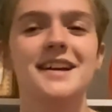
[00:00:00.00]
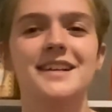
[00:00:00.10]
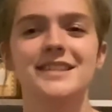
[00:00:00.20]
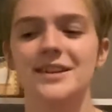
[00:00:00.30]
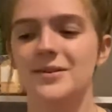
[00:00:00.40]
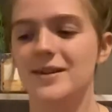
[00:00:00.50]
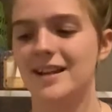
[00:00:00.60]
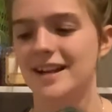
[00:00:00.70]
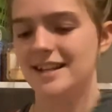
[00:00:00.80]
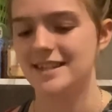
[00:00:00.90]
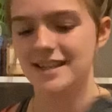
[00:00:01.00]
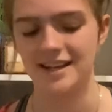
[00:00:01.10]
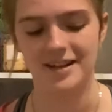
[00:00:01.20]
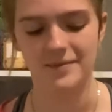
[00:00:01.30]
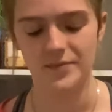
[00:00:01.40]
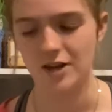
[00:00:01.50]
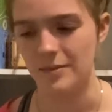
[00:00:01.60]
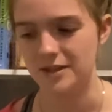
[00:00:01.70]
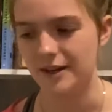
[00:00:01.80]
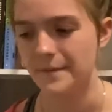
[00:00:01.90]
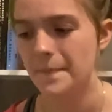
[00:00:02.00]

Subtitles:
So that is top tier.